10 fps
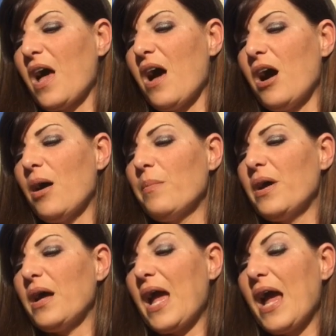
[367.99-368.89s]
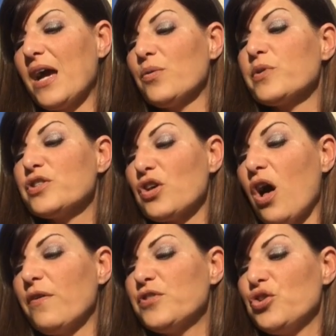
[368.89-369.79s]
Um, and
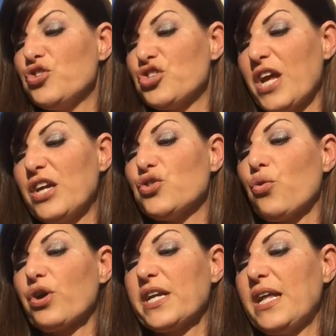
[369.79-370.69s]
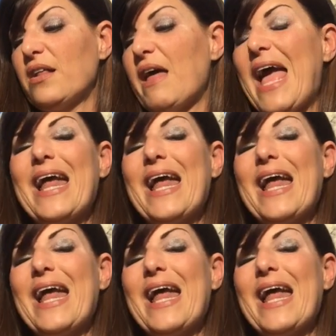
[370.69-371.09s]
resolve to change or heal